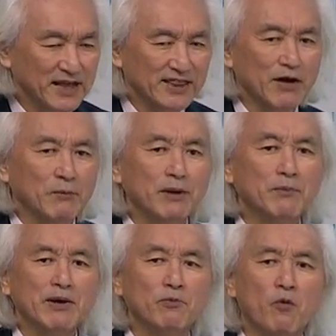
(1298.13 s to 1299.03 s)
that we
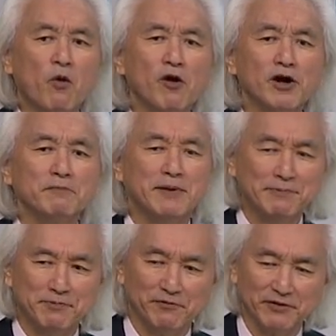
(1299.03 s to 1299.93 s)
reward
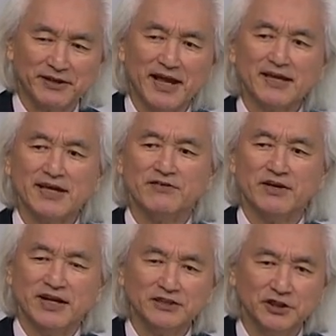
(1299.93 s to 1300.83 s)
people for taking
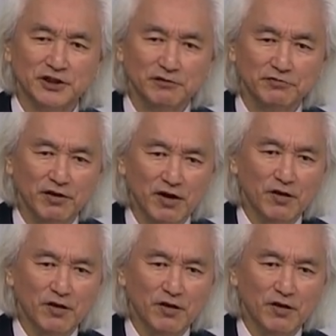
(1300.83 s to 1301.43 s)
the initiative,